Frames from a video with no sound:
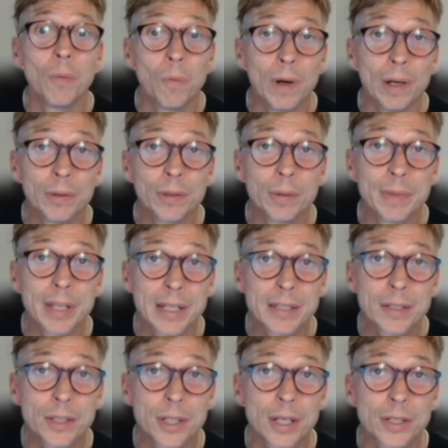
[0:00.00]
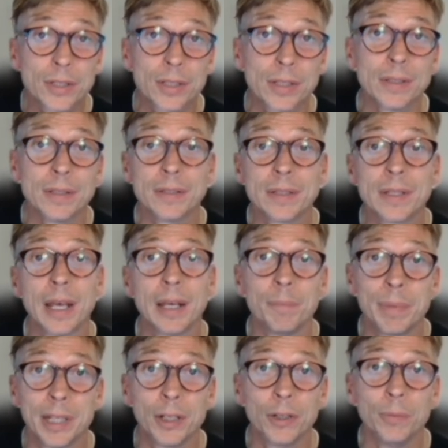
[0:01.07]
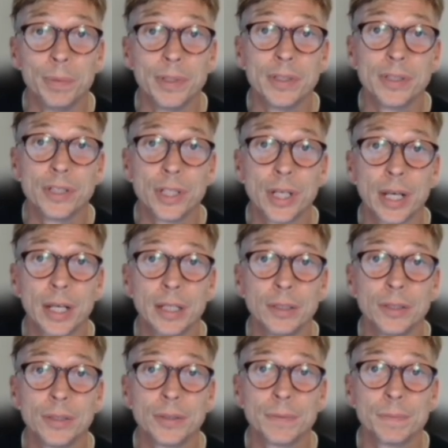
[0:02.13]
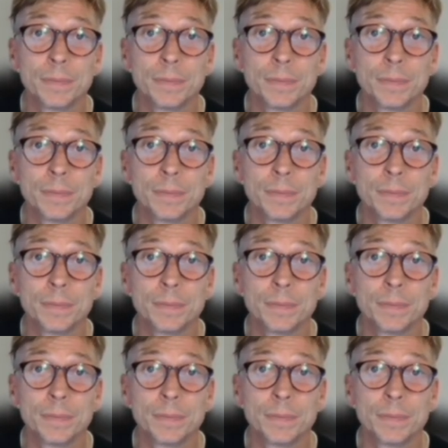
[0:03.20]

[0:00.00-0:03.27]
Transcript: Welcome their suggestions and be open to change.